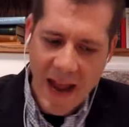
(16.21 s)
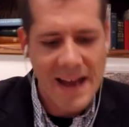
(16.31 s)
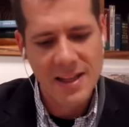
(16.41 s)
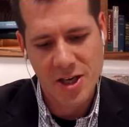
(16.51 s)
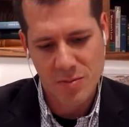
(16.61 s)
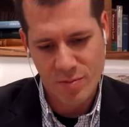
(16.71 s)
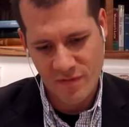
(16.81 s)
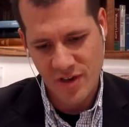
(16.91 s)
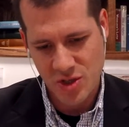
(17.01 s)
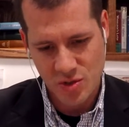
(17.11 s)
Hallinan
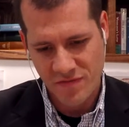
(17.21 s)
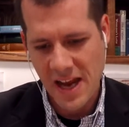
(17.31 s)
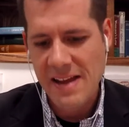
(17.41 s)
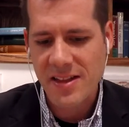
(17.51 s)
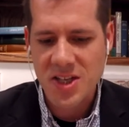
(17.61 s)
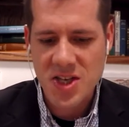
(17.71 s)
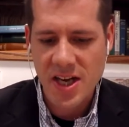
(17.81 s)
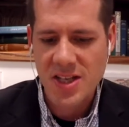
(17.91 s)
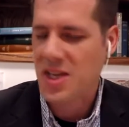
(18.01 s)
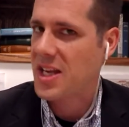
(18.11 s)
Professor of Catholic
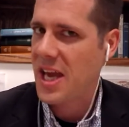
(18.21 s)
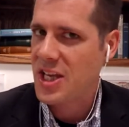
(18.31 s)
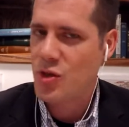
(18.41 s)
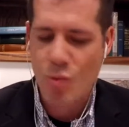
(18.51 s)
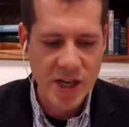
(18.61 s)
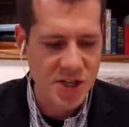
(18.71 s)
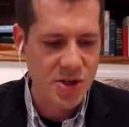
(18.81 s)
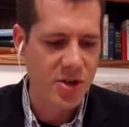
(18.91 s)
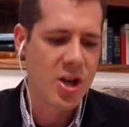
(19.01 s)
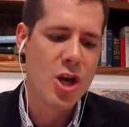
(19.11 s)
Studies at Case
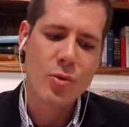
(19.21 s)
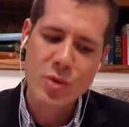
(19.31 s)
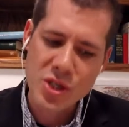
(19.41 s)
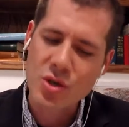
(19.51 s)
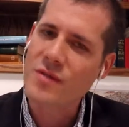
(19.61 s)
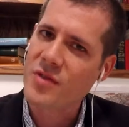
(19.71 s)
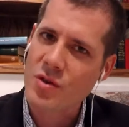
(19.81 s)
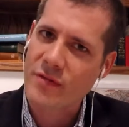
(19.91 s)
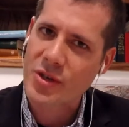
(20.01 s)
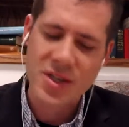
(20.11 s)
Western Reserve
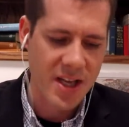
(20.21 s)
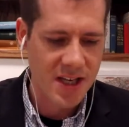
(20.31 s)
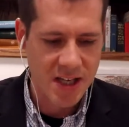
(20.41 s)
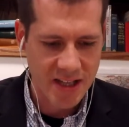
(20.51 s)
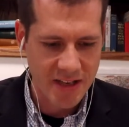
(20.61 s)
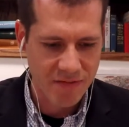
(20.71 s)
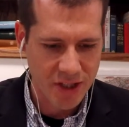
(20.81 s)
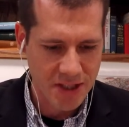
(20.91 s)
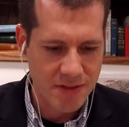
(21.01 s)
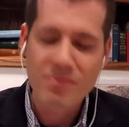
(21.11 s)
University in
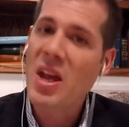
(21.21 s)
Cleveland.